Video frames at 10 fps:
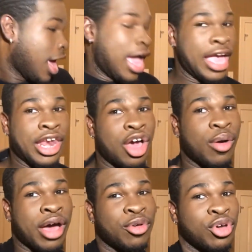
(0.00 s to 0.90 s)
hanging on.
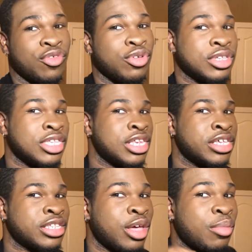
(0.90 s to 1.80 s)
I don't know if you can see
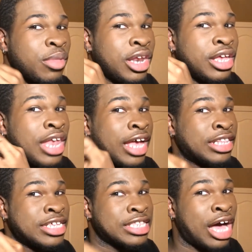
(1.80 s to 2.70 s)
this, but it
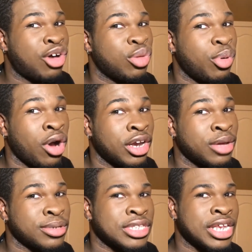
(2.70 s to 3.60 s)
like, this the only part
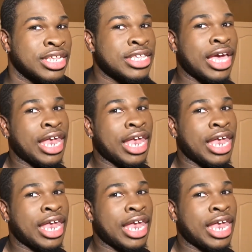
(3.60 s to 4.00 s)
that was still intact.